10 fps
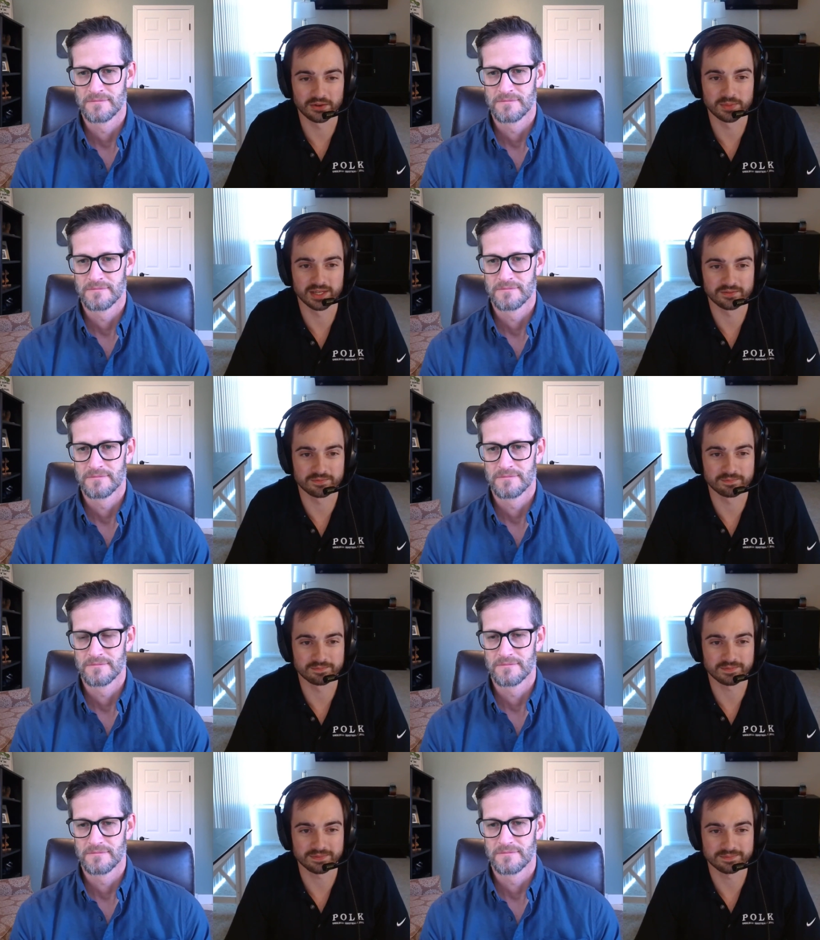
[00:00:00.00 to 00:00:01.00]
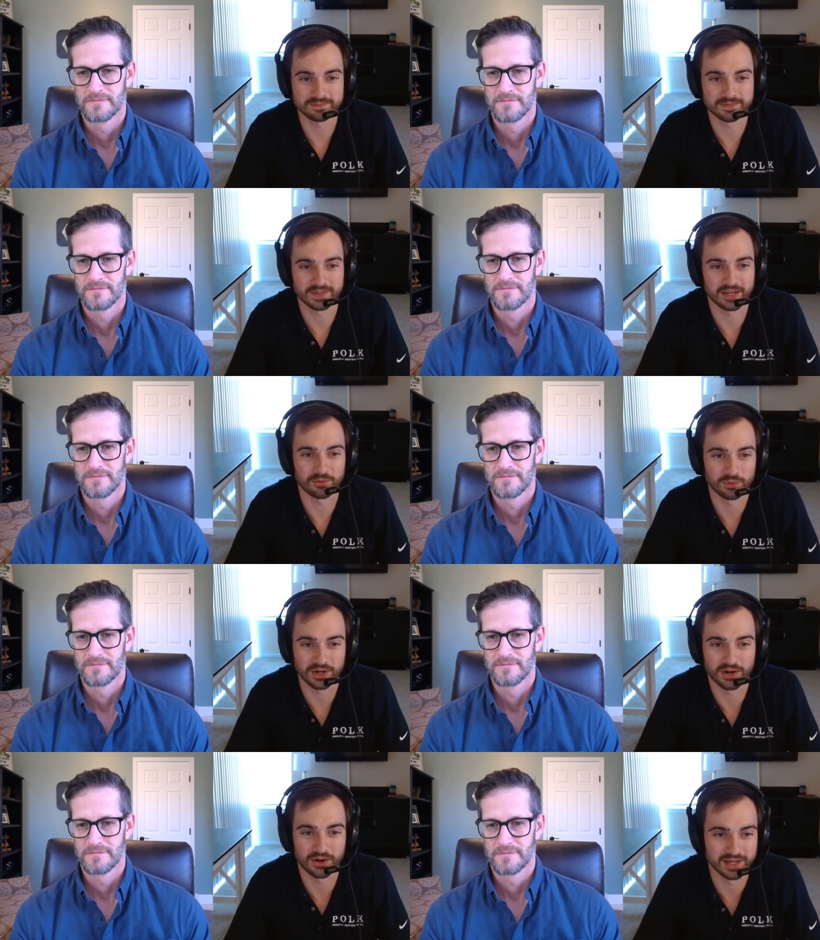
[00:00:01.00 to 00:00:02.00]
Speaker 1: little bit of like
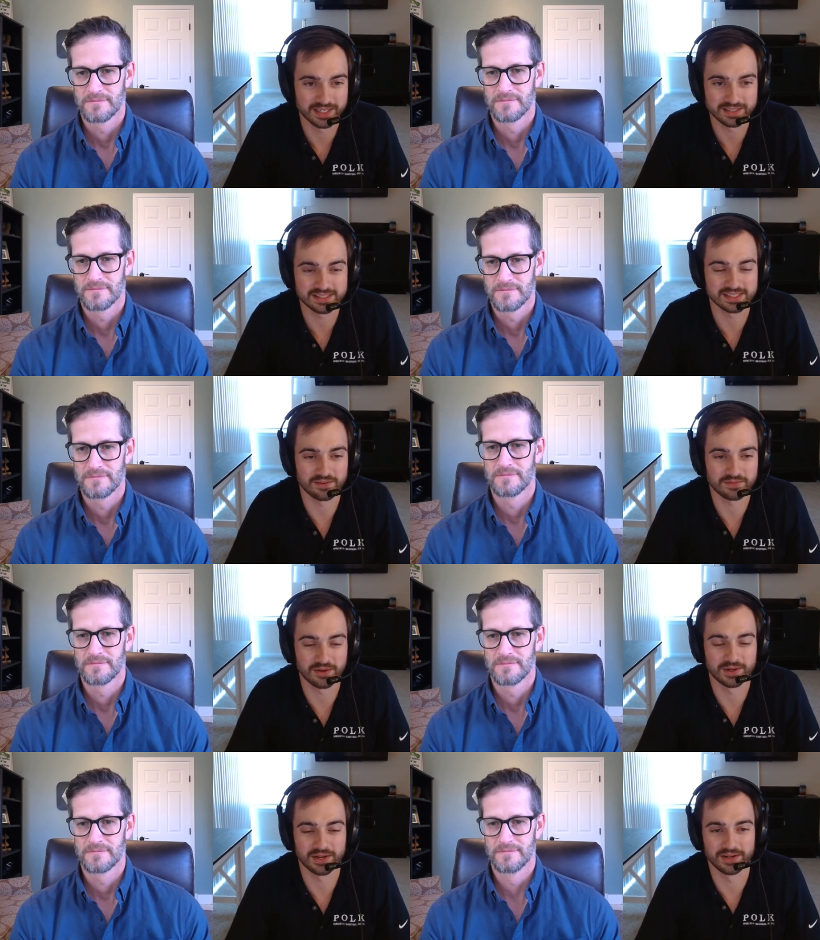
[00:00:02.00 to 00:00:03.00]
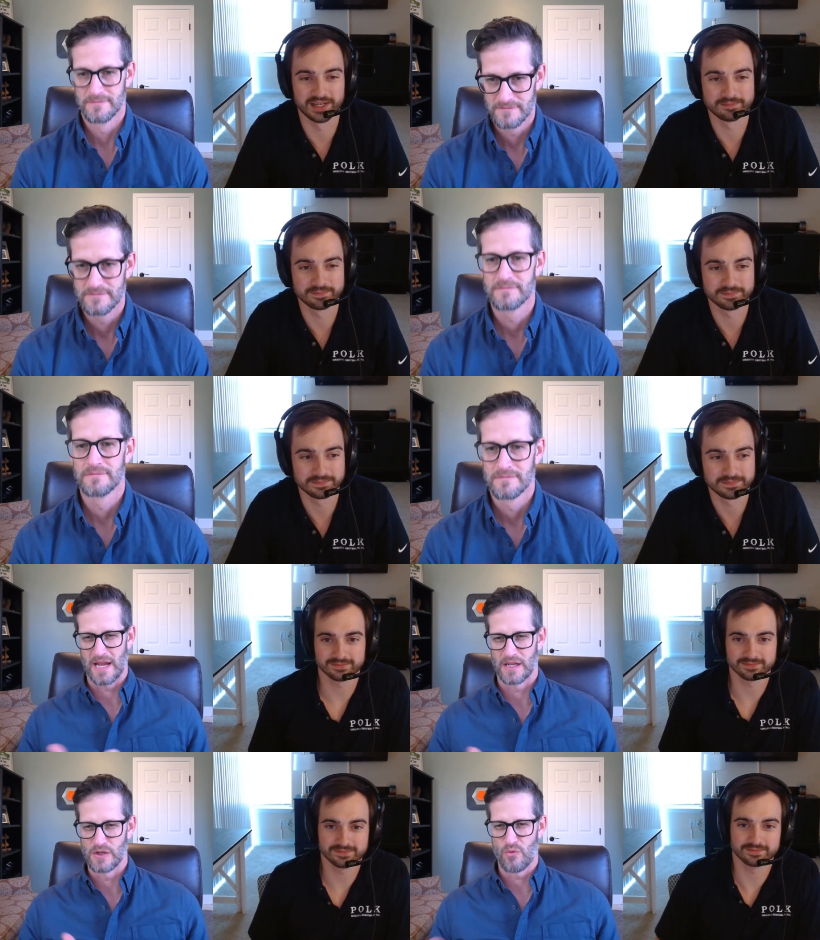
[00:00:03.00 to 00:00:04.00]
recurring stuff going on.
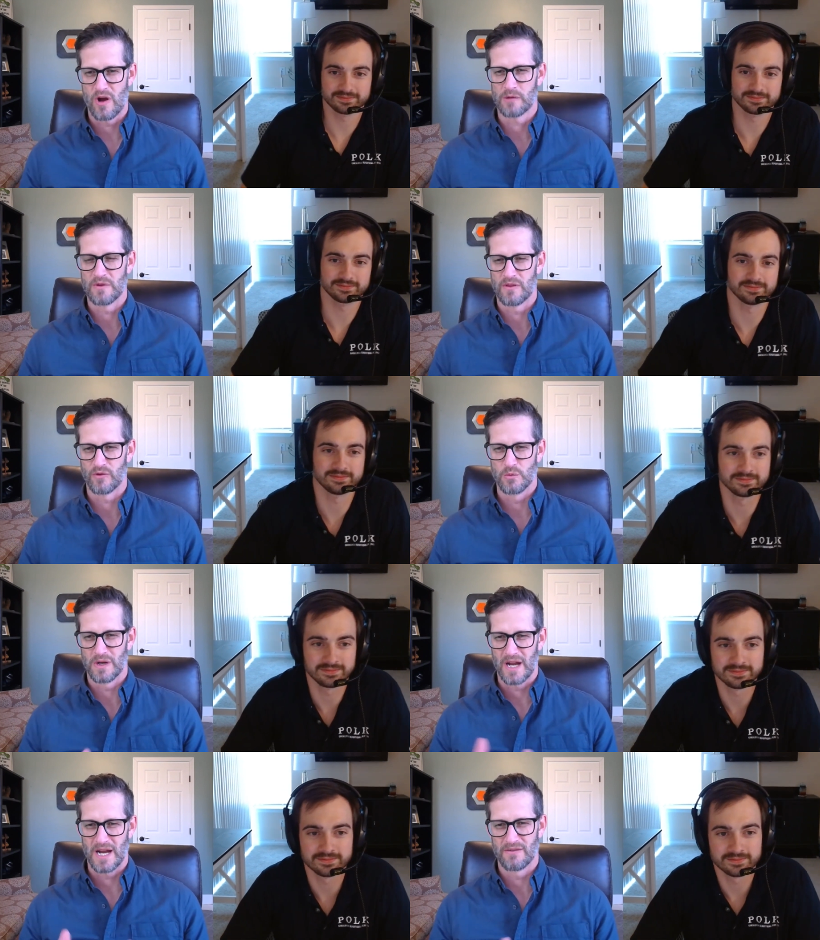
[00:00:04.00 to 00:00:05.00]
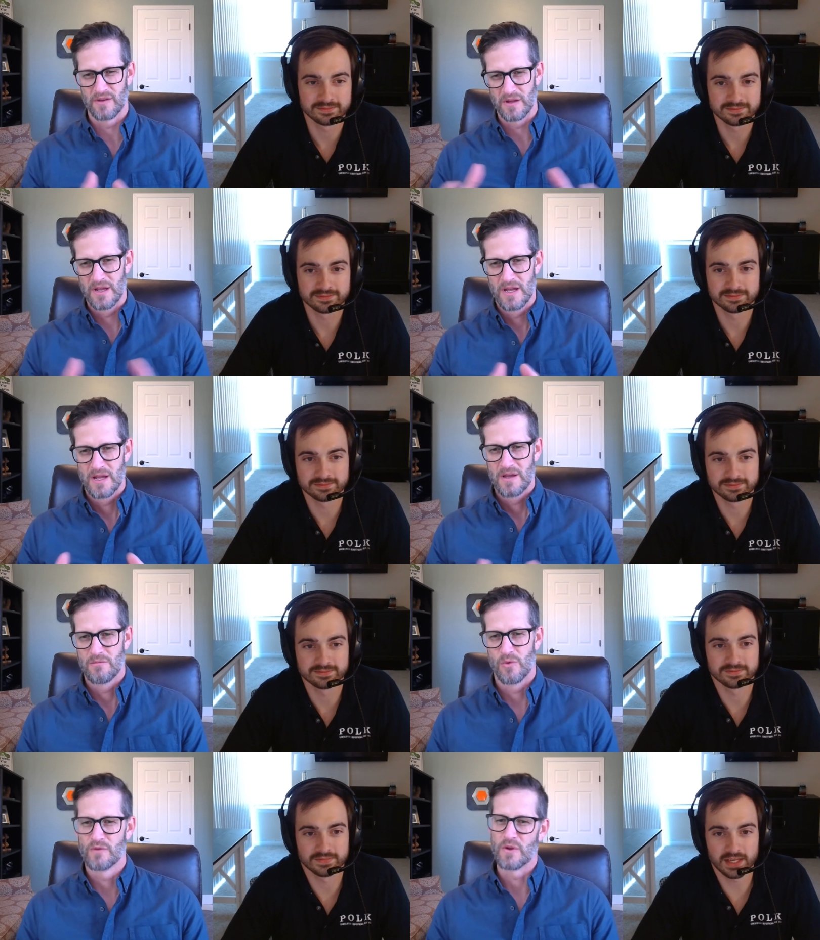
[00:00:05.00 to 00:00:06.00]
Can you walk me through what kind of the,
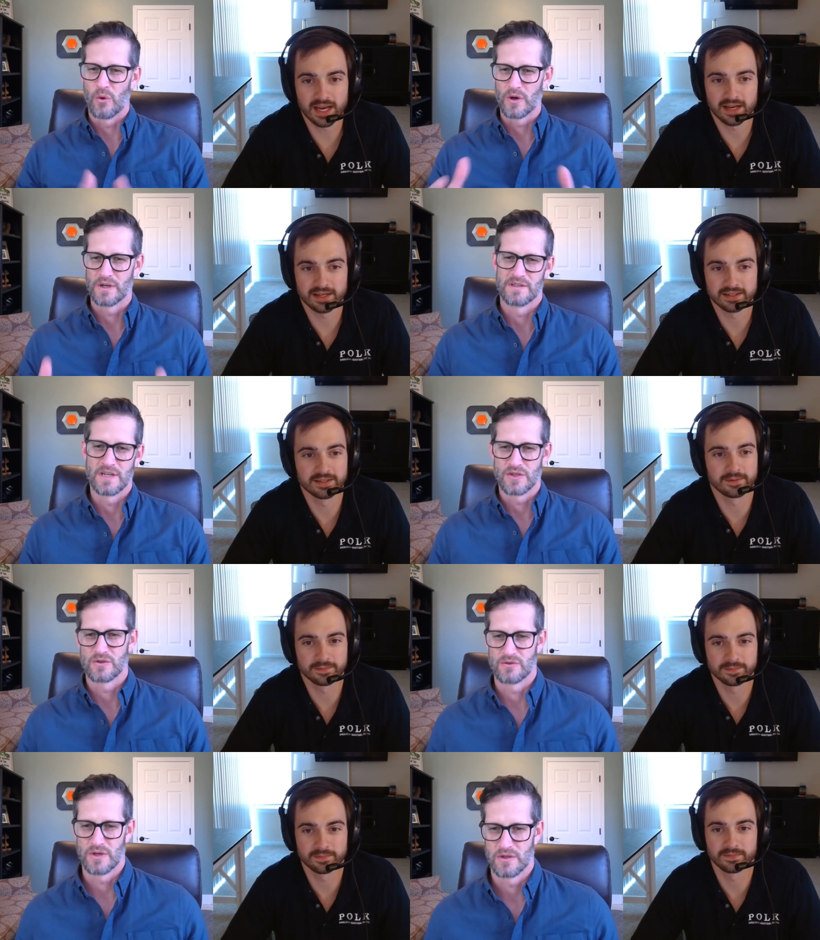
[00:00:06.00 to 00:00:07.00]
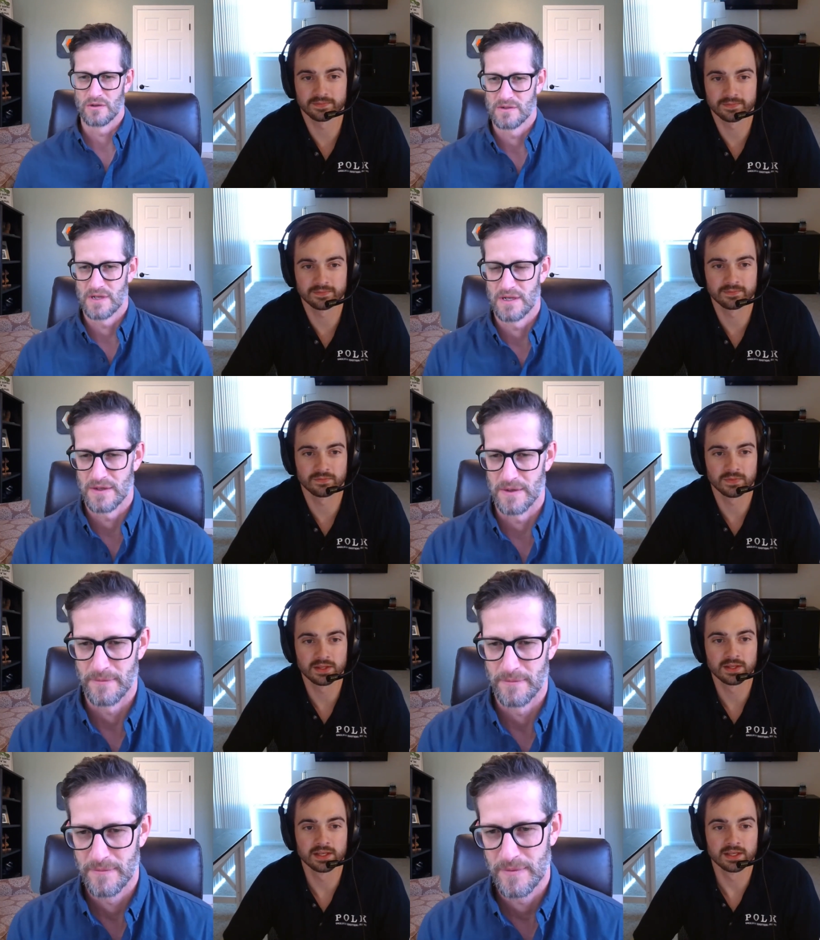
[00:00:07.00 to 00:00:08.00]
what
Speaker 2: the yeah. organizational structure looks like? Yeah.
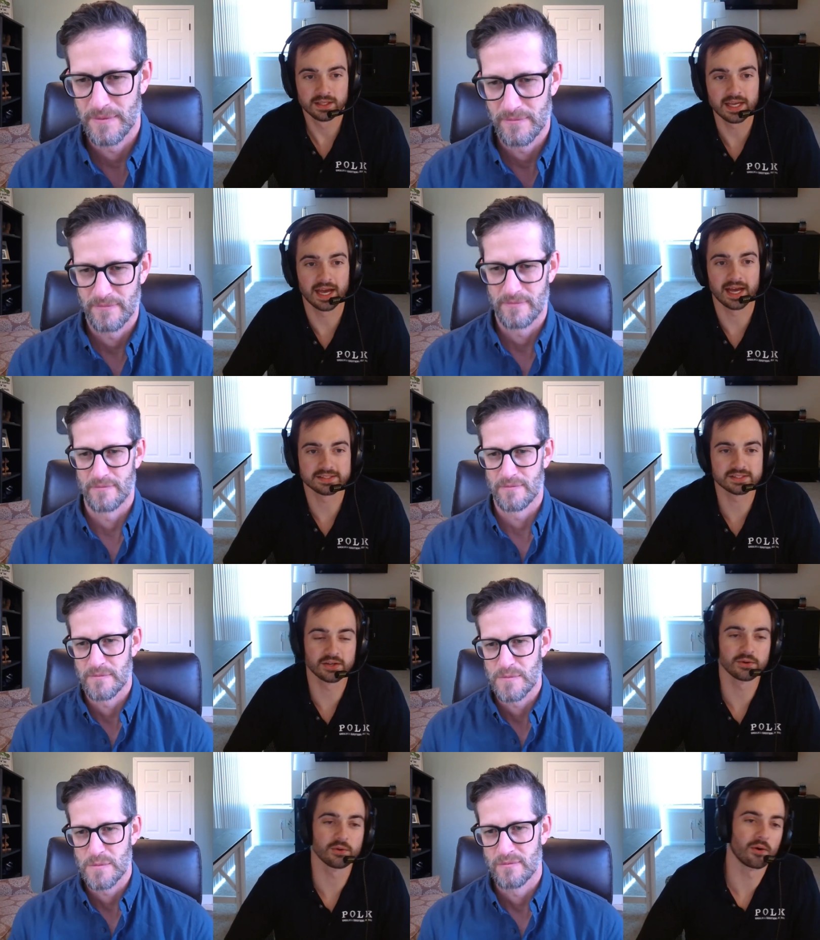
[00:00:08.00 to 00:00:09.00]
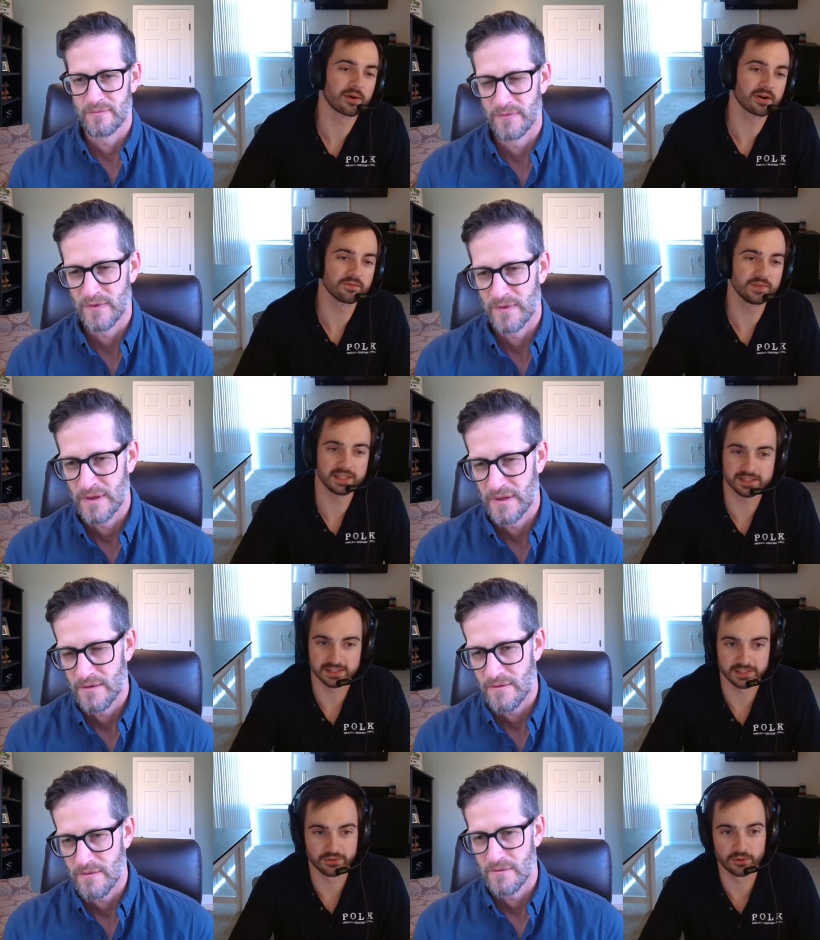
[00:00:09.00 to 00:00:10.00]
Speaker 1: Yeah. So our V D
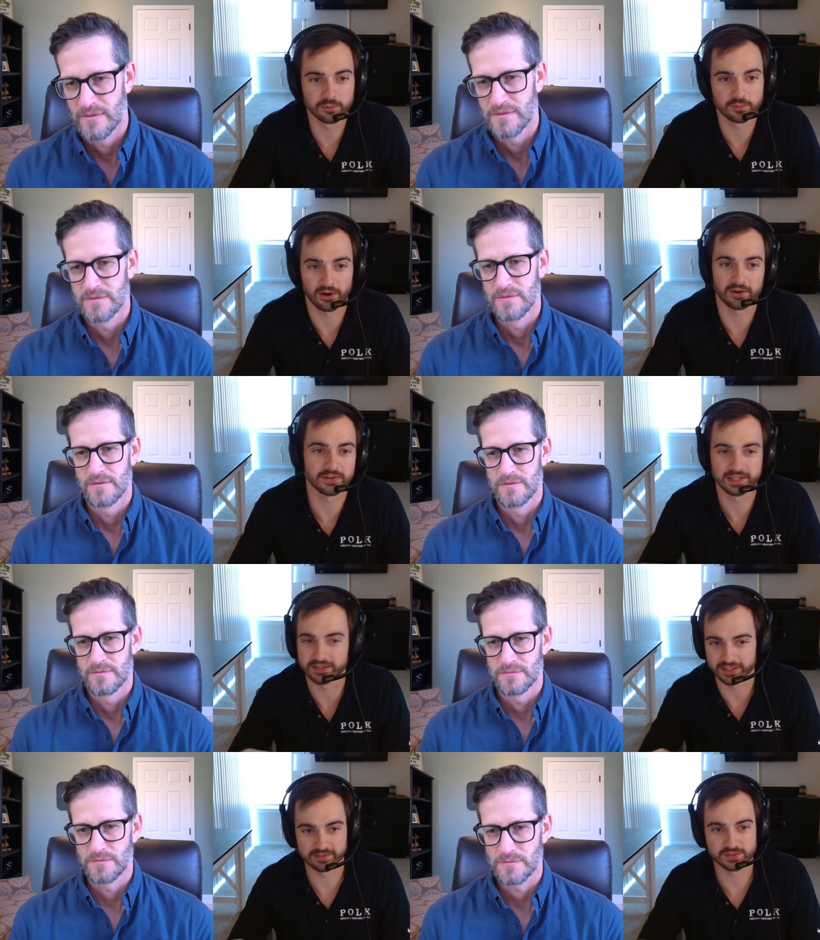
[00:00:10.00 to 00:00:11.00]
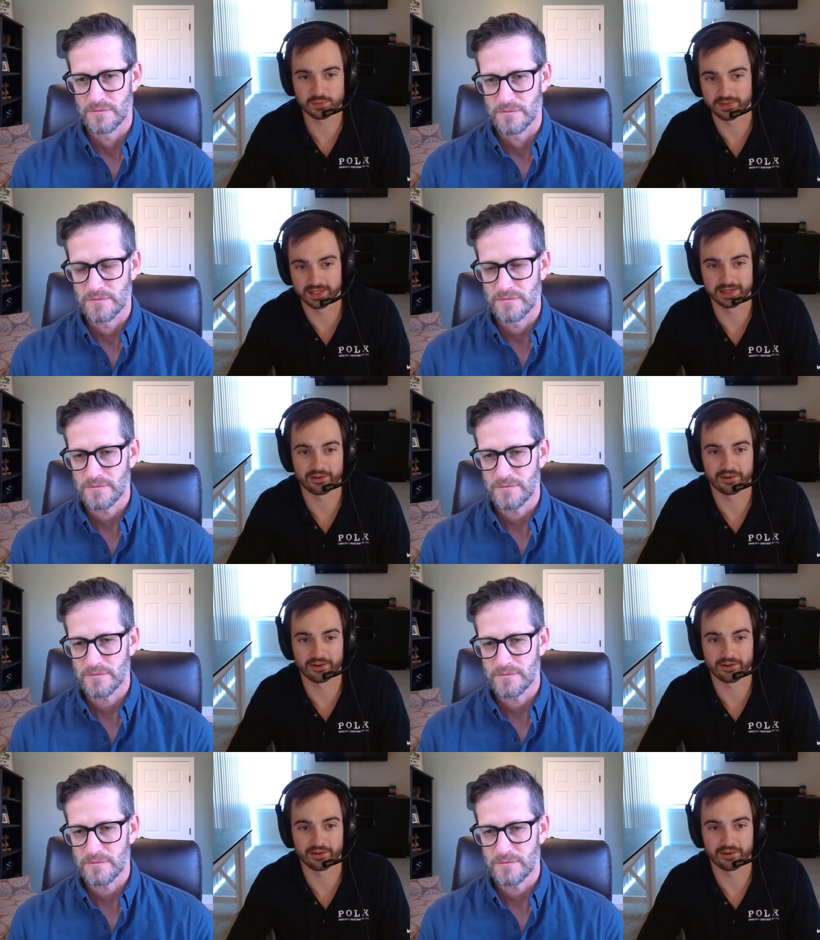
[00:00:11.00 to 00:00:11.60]
C group currently lives within